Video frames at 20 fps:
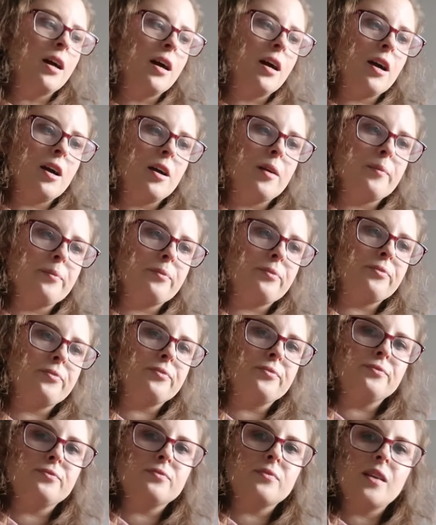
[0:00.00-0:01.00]

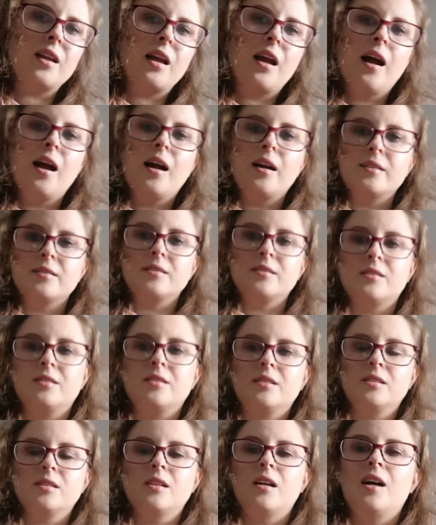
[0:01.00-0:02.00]

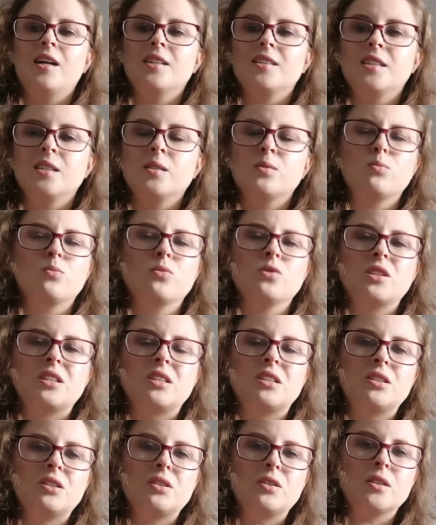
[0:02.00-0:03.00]
and I didn't want
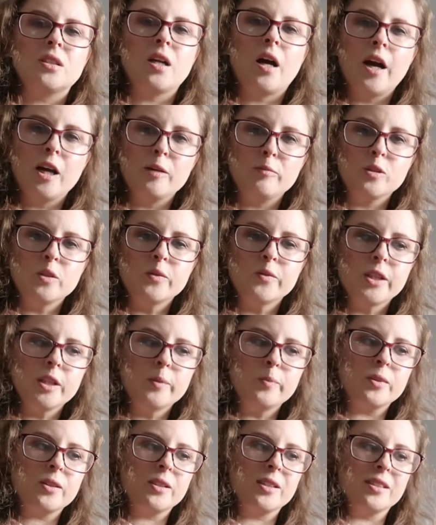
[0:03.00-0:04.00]
to use
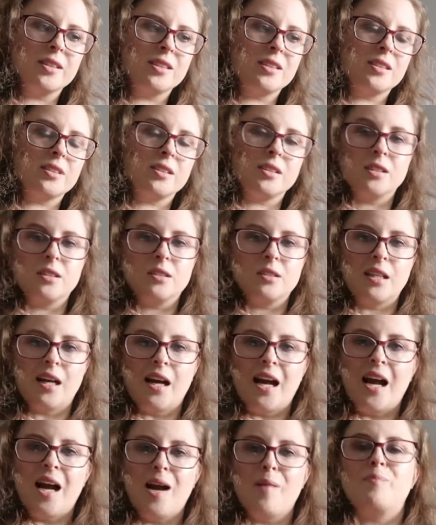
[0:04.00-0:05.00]
iMovie because the
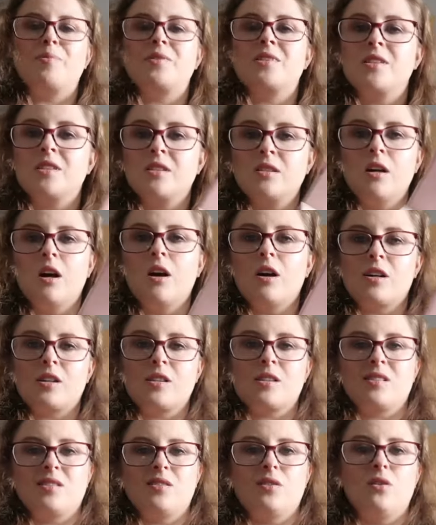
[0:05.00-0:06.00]
app
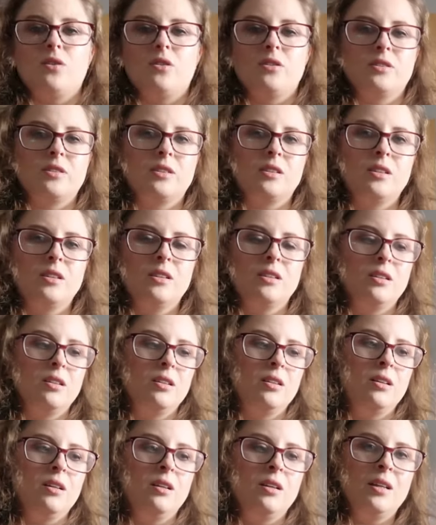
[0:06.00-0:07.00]
sucks on
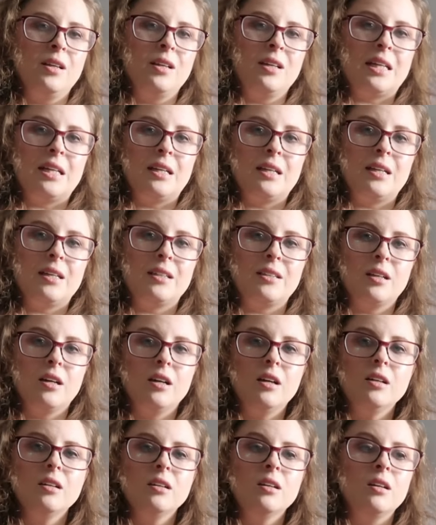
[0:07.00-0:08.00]

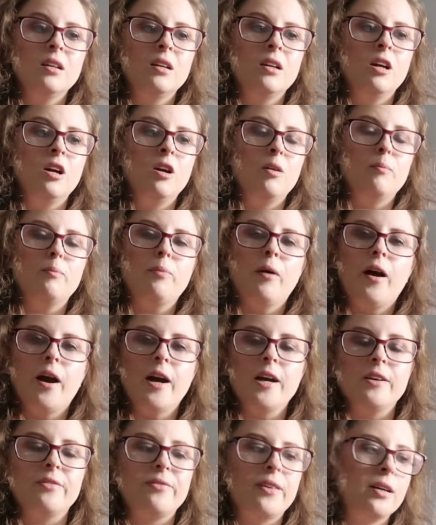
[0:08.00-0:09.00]
here. But
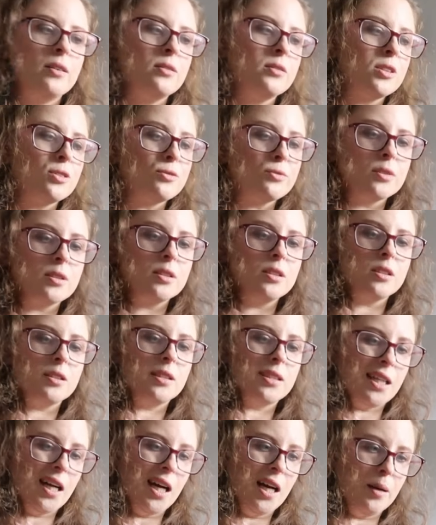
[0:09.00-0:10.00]
I found a really
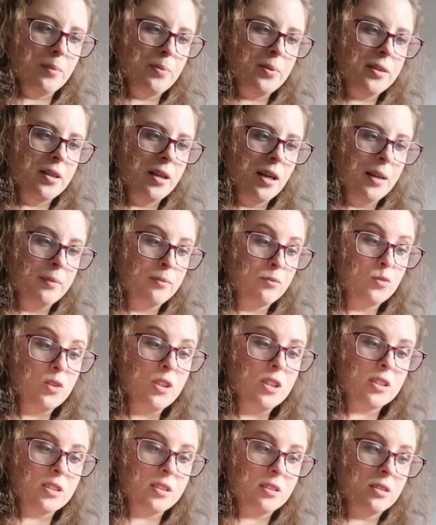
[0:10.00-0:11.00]
good app that I'm
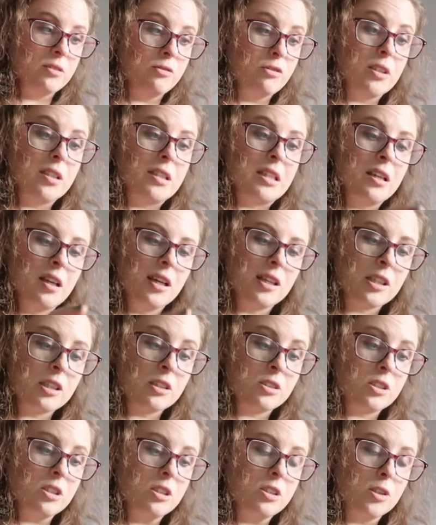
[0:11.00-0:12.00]
really
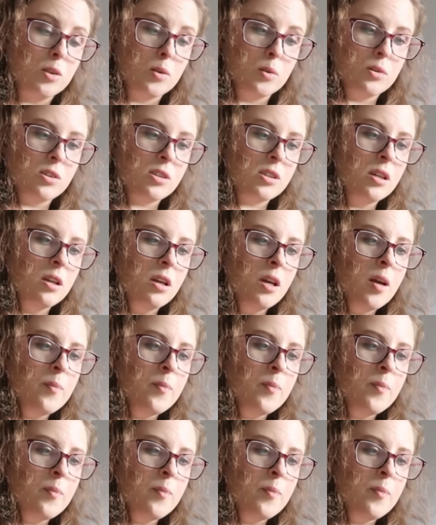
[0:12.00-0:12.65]
liking to use,